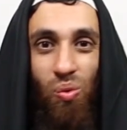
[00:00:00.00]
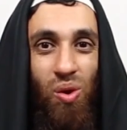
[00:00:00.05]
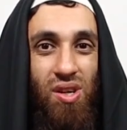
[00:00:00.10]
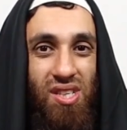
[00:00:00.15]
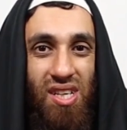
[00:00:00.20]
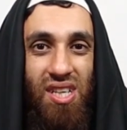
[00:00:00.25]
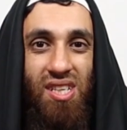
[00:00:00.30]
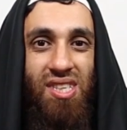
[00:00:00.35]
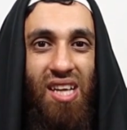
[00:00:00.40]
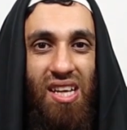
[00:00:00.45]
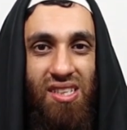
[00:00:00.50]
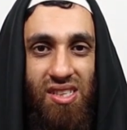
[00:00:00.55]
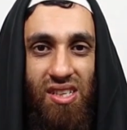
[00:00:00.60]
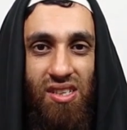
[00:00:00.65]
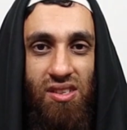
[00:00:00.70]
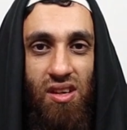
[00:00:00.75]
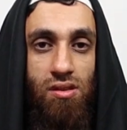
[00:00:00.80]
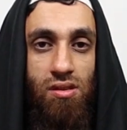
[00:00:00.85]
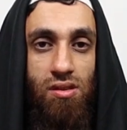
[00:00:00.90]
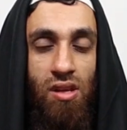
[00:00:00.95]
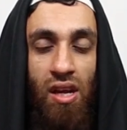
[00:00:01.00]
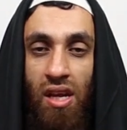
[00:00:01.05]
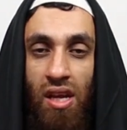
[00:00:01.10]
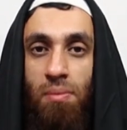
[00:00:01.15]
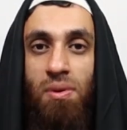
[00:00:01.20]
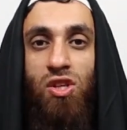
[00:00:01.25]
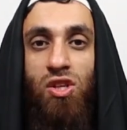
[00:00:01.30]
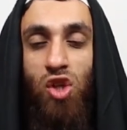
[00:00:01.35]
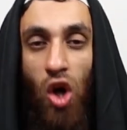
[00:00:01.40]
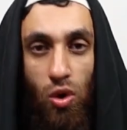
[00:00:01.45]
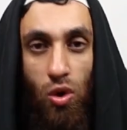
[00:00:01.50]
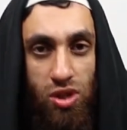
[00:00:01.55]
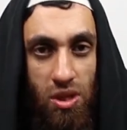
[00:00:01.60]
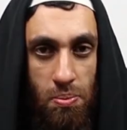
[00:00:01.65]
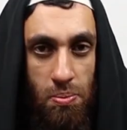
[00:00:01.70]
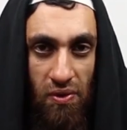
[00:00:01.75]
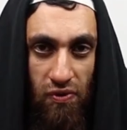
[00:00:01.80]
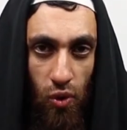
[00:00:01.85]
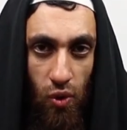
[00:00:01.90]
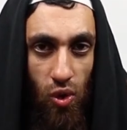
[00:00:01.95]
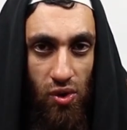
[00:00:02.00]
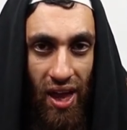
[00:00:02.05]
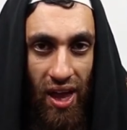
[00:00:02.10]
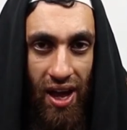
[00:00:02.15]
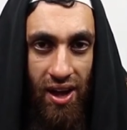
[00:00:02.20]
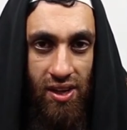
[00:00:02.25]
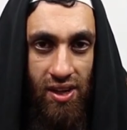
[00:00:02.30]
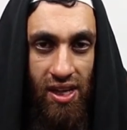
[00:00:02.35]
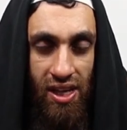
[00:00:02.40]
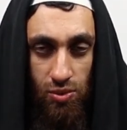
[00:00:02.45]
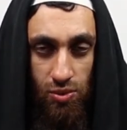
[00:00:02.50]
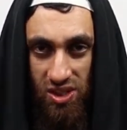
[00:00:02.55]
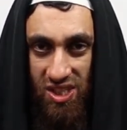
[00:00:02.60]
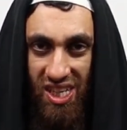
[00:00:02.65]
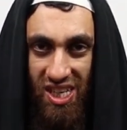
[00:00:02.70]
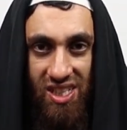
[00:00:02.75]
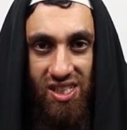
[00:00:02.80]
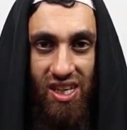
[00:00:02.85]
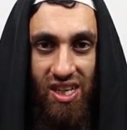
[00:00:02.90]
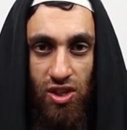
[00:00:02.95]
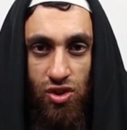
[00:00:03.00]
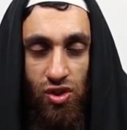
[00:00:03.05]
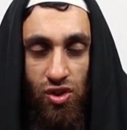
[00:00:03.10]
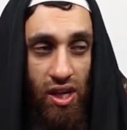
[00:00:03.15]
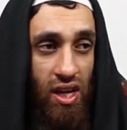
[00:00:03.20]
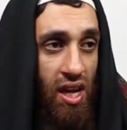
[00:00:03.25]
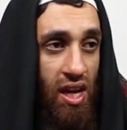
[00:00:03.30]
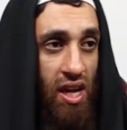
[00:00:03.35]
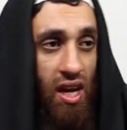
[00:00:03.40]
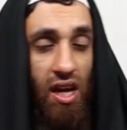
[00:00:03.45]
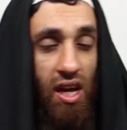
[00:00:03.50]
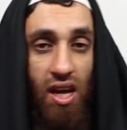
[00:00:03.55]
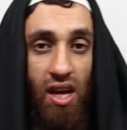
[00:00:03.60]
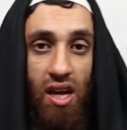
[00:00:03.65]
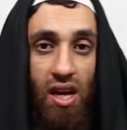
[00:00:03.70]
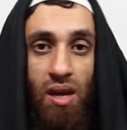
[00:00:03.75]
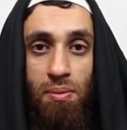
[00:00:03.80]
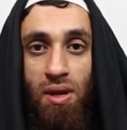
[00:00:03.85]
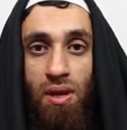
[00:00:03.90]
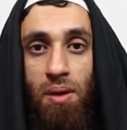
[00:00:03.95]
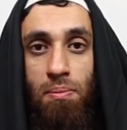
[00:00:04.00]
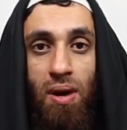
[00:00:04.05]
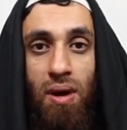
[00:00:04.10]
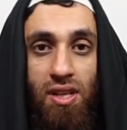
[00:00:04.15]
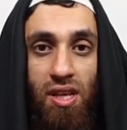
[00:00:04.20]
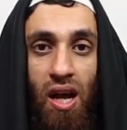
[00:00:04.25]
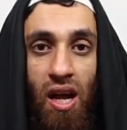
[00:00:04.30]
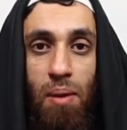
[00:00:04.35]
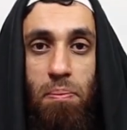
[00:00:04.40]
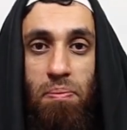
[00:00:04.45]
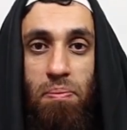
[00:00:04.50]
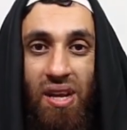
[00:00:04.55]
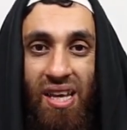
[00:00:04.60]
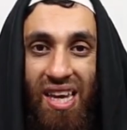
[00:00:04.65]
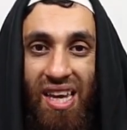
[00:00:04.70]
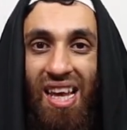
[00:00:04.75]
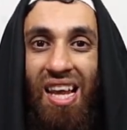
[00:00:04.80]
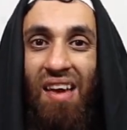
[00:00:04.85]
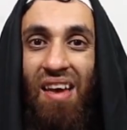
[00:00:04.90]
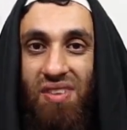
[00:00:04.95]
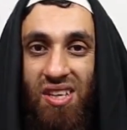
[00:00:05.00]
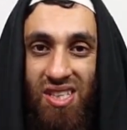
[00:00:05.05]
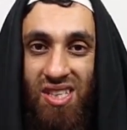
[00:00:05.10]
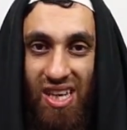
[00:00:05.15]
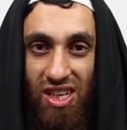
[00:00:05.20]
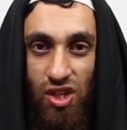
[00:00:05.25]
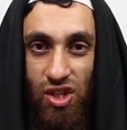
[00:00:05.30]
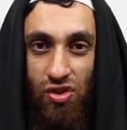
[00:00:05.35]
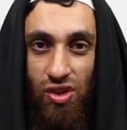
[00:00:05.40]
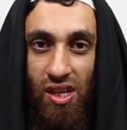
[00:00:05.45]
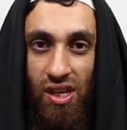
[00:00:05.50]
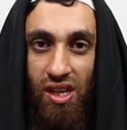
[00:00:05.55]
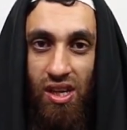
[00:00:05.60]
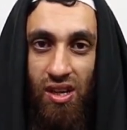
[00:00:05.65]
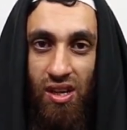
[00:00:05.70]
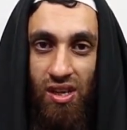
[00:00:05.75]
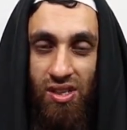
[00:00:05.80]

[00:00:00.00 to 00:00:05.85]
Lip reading: Where's the consensus? And Ibn Jawzi before that, he was 6th century. Ibn Imad al-Hanbali, 11th century,